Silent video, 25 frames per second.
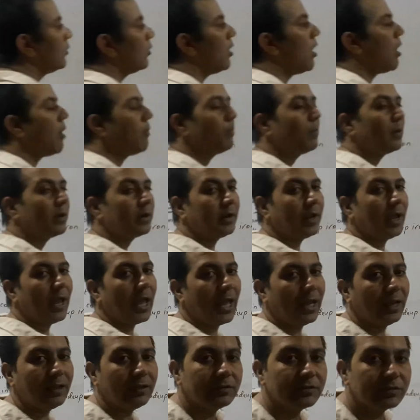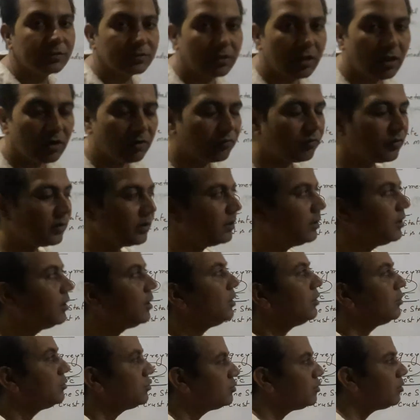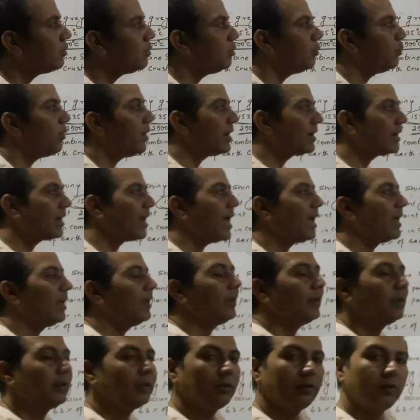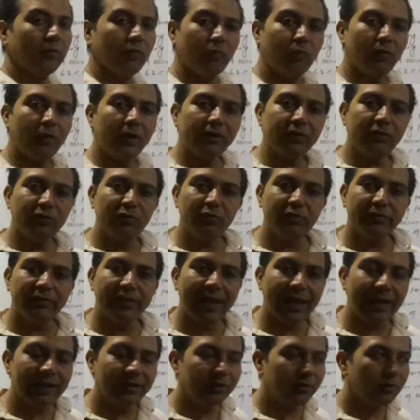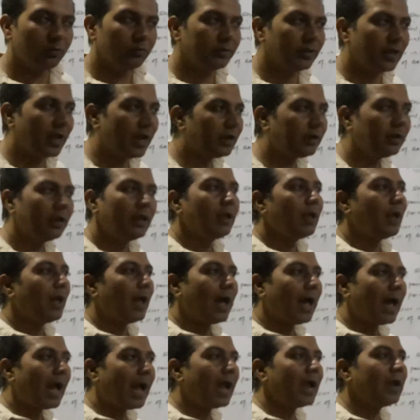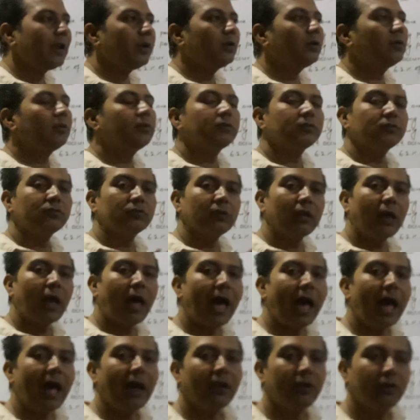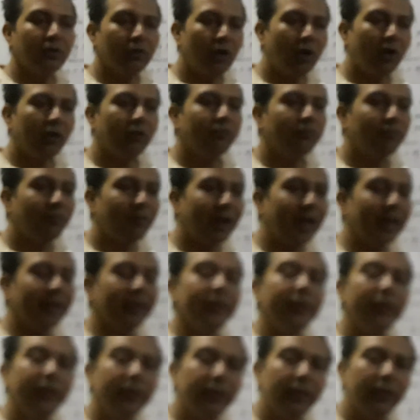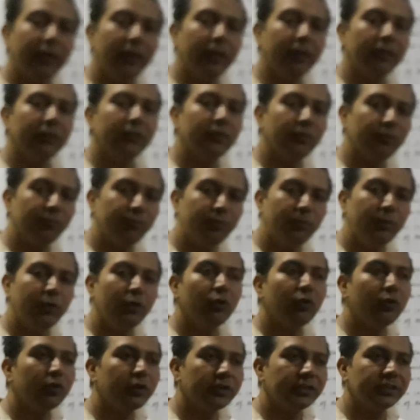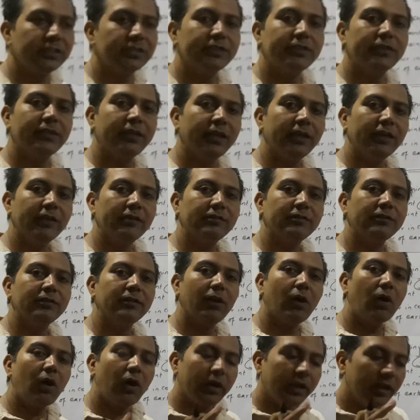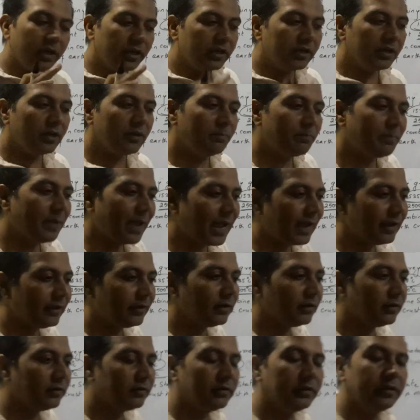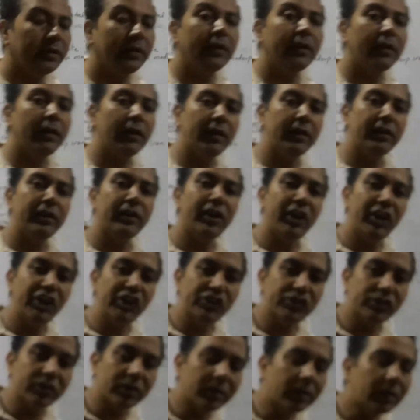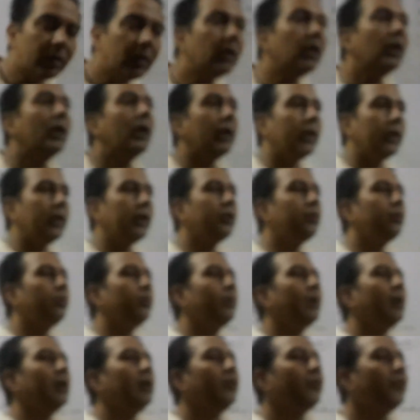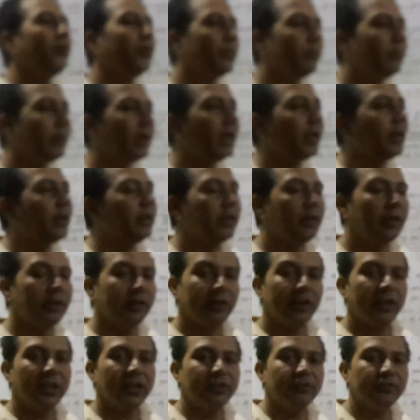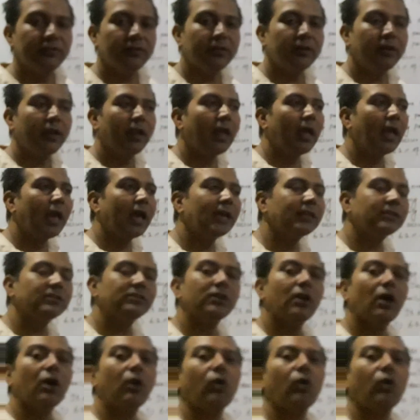Copper and sulfur. So what I want to tell you that irons are not finding in the pure stage or independently in nature. It will remain in nature as a